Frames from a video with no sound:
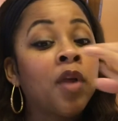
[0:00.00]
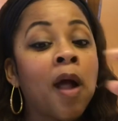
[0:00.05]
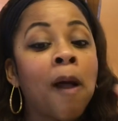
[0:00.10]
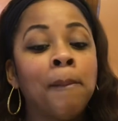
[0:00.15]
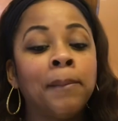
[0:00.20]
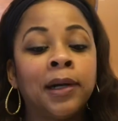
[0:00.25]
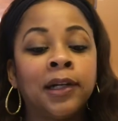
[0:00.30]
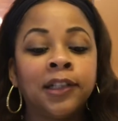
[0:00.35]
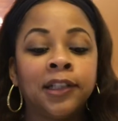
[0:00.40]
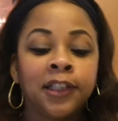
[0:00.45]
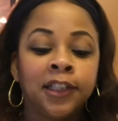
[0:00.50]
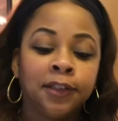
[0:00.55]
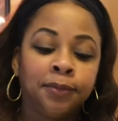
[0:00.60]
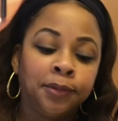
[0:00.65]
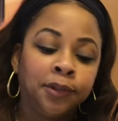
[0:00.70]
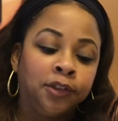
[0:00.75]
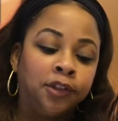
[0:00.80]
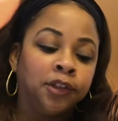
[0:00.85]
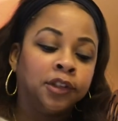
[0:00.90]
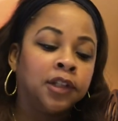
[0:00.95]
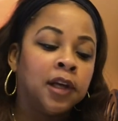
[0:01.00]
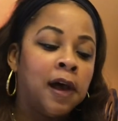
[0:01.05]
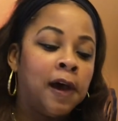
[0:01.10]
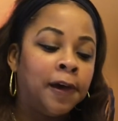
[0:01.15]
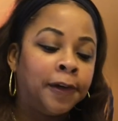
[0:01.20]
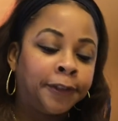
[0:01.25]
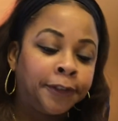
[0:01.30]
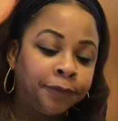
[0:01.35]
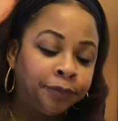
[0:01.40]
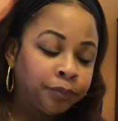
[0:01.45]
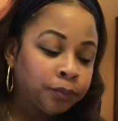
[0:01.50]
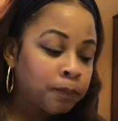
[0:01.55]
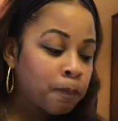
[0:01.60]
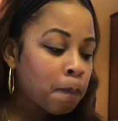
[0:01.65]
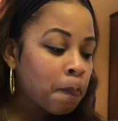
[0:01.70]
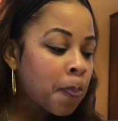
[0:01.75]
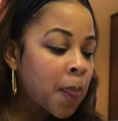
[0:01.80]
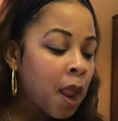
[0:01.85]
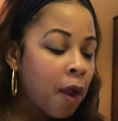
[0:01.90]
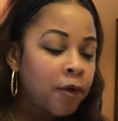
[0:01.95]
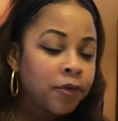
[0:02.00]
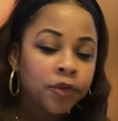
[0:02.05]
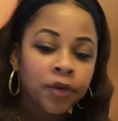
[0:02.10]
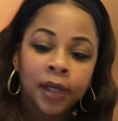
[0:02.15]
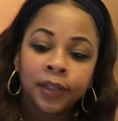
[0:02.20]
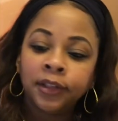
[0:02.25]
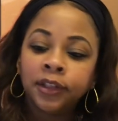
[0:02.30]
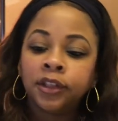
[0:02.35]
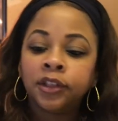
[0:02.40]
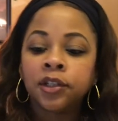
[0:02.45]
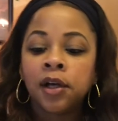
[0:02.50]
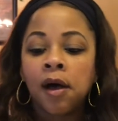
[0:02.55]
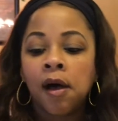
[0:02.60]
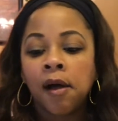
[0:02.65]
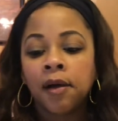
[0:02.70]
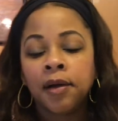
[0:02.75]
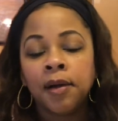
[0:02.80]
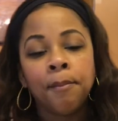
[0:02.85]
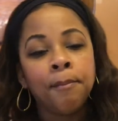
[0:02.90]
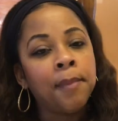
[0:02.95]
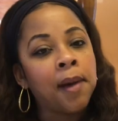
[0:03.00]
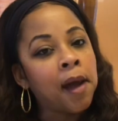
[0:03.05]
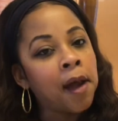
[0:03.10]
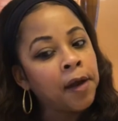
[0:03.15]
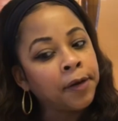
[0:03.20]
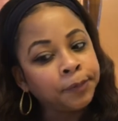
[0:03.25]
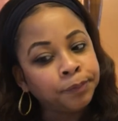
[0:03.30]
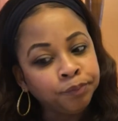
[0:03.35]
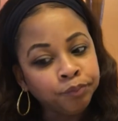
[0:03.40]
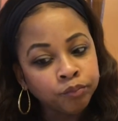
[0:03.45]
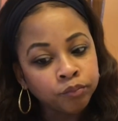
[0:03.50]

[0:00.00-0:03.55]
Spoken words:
And my husband just called, so I need to call him back.